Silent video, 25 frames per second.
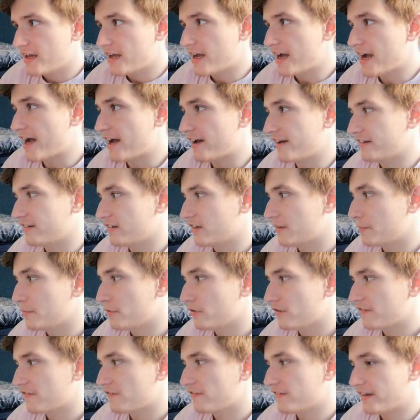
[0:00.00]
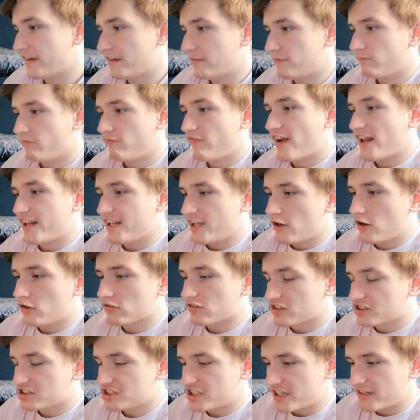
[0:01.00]
and the bus was like really old
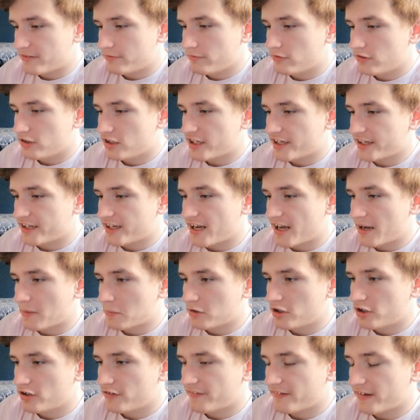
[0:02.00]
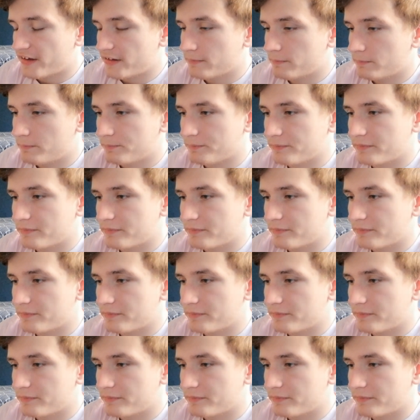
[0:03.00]
in general. Like it had one of those like